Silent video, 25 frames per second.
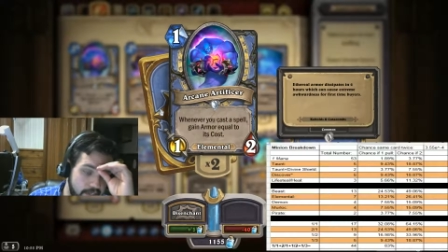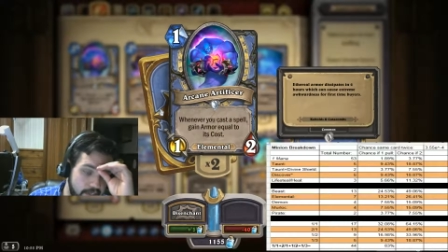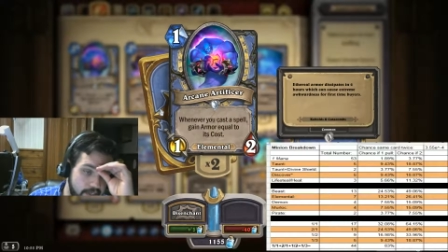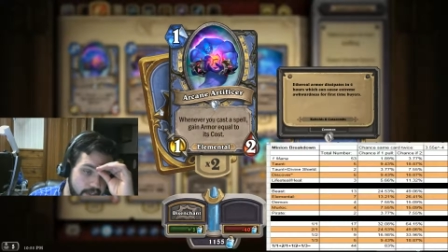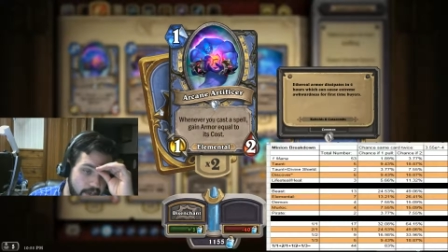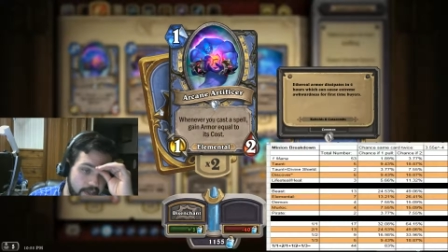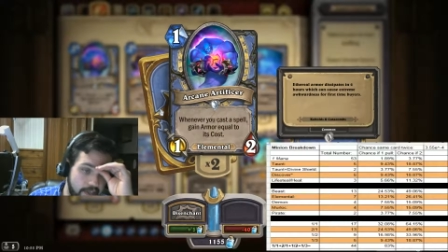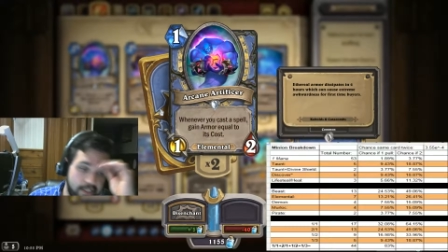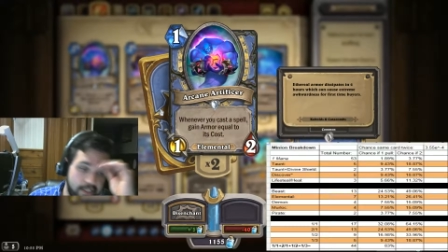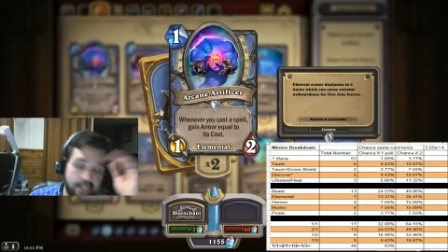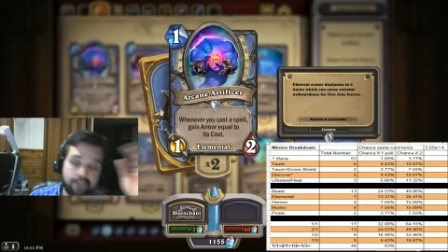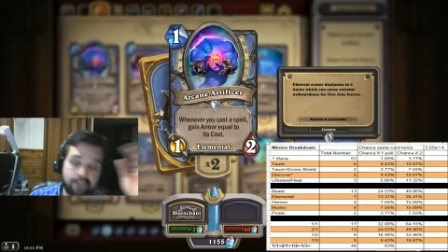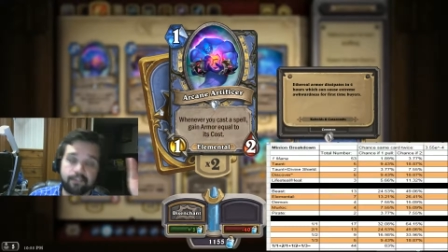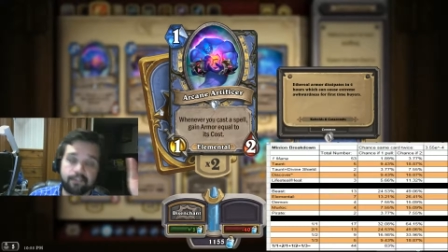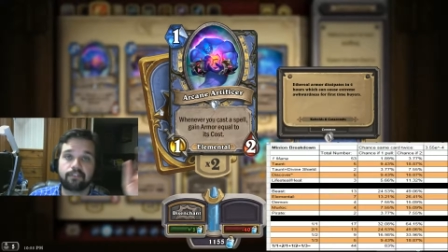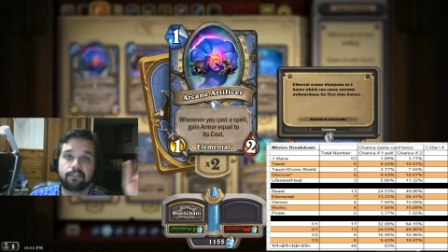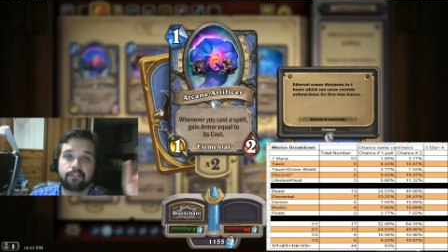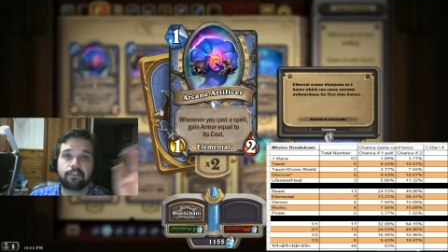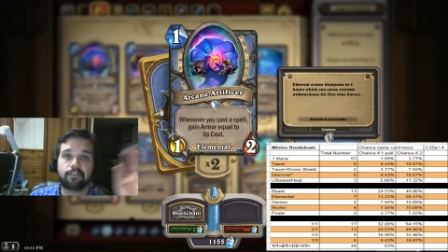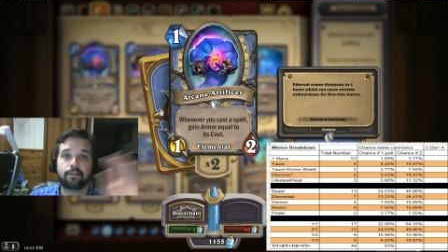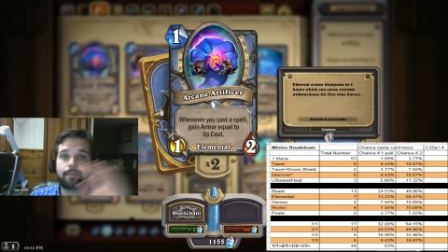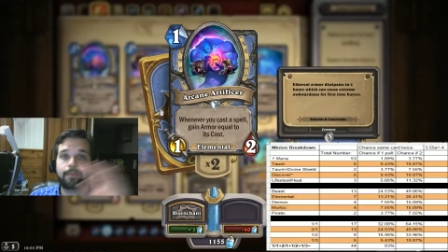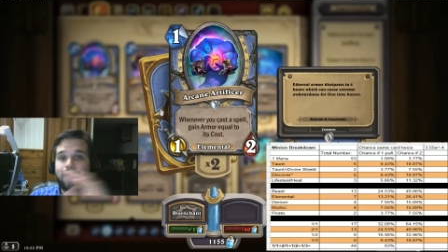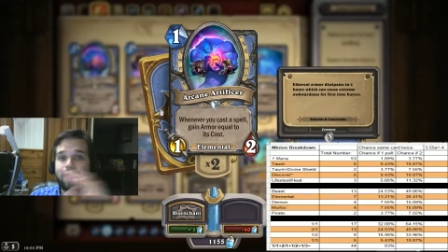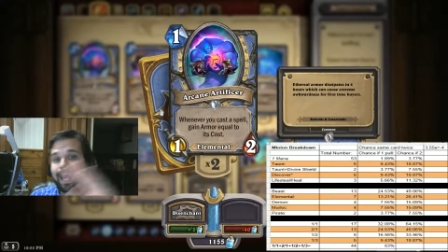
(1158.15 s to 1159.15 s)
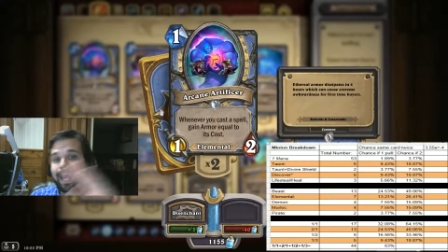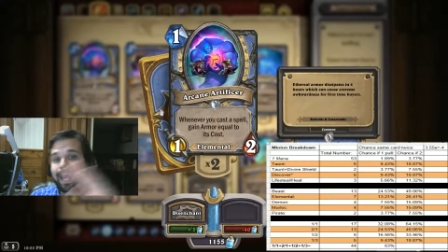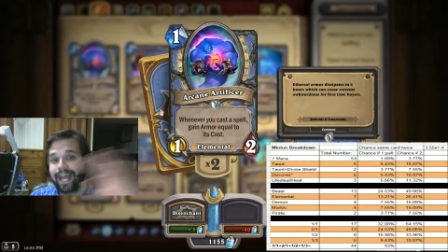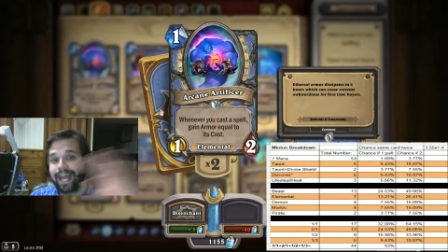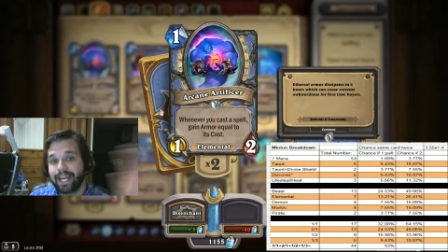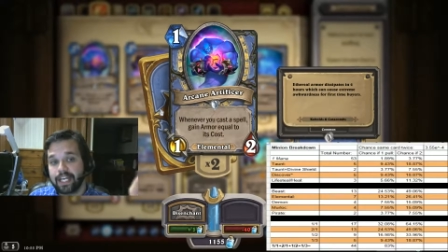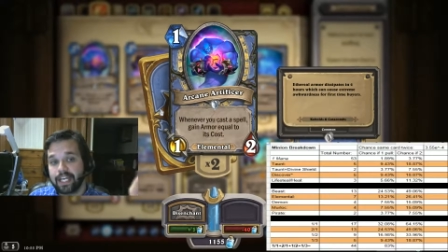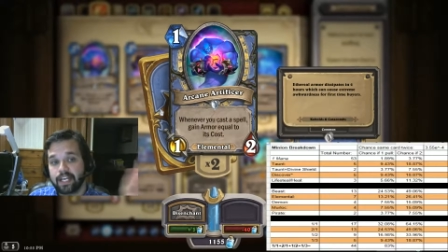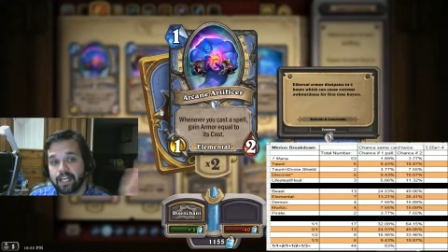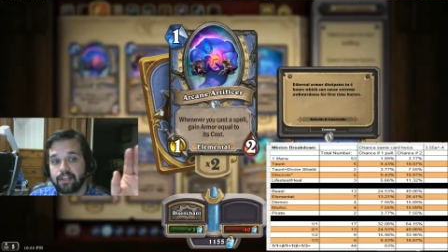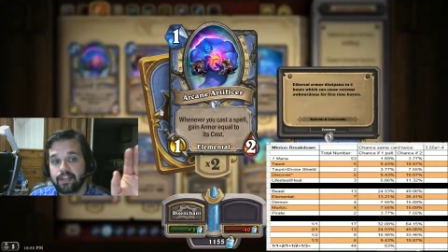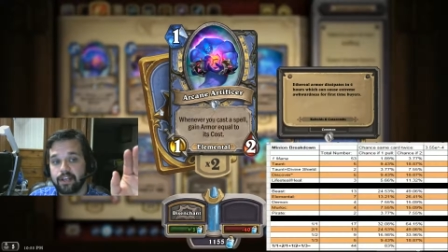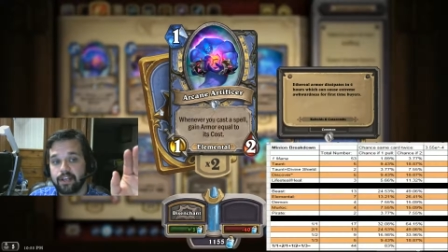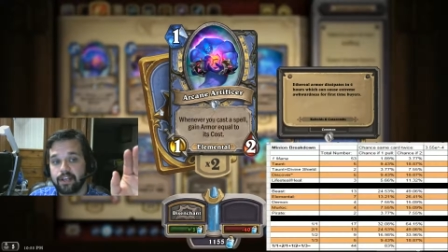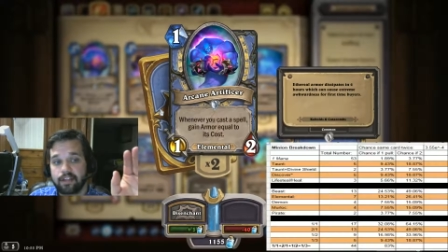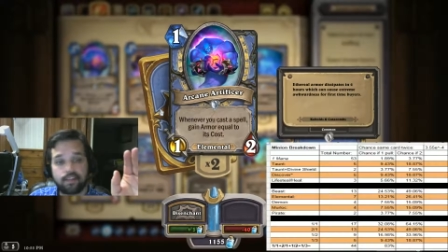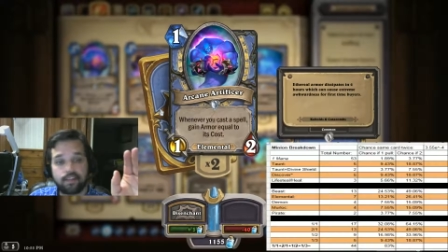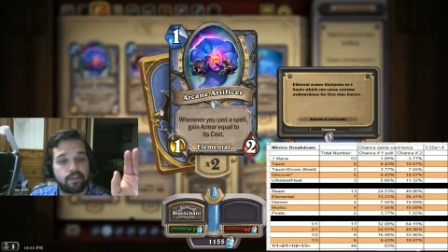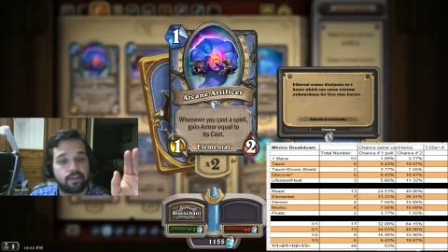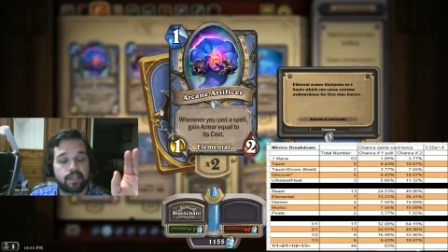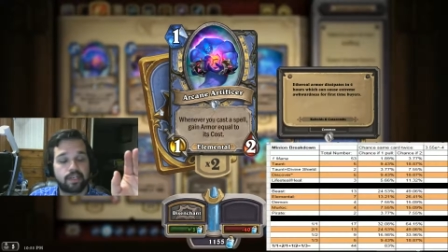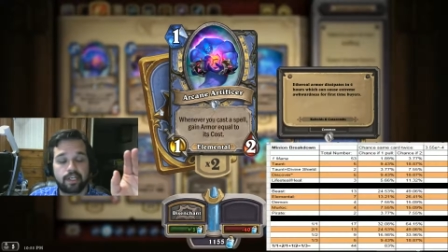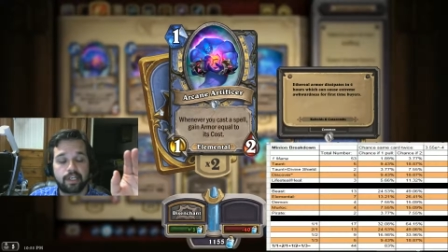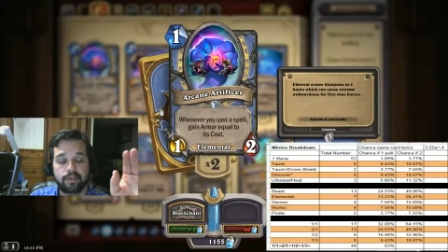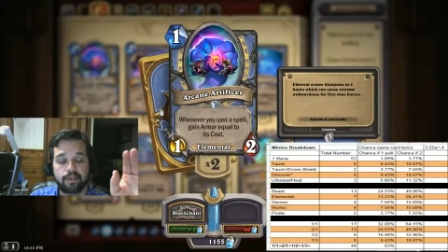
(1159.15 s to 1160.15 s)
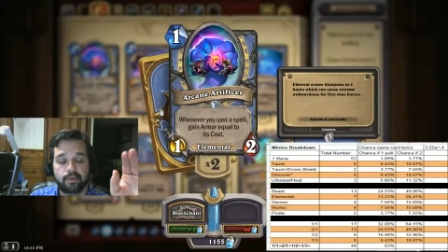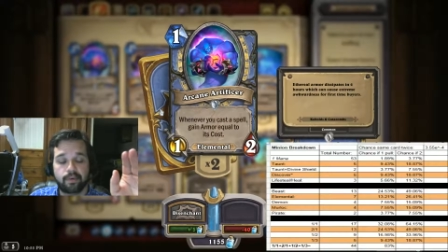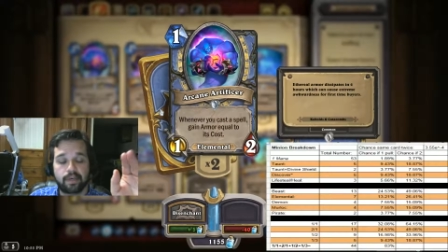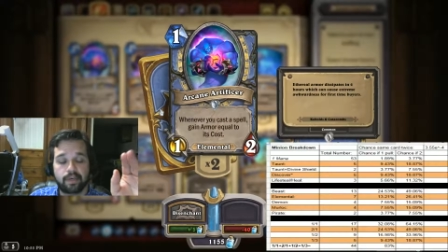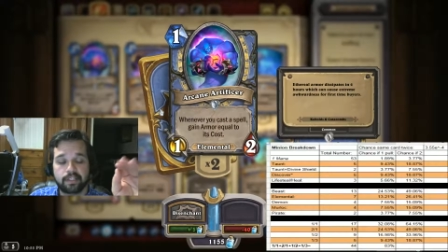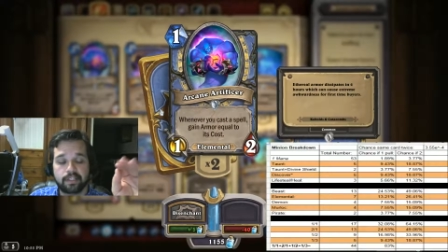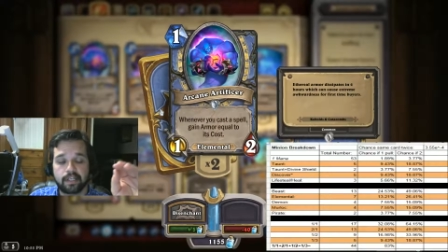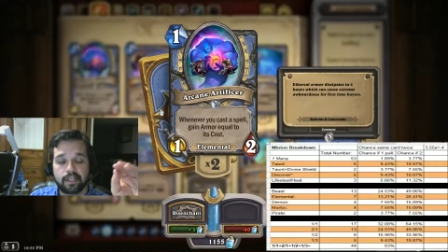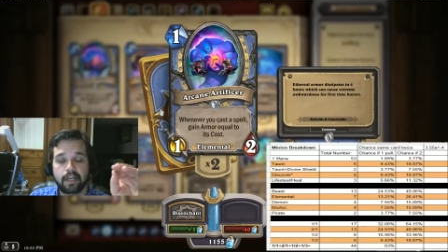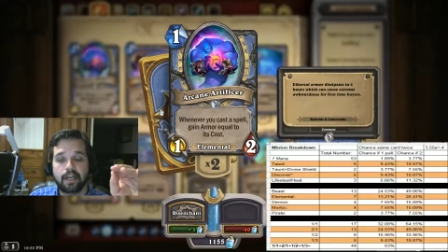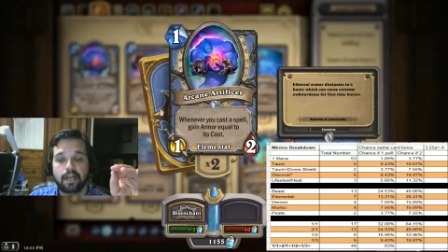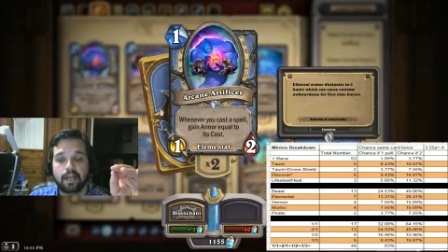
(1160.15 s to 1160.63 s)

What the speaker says: aren't different from any of the other unique ones,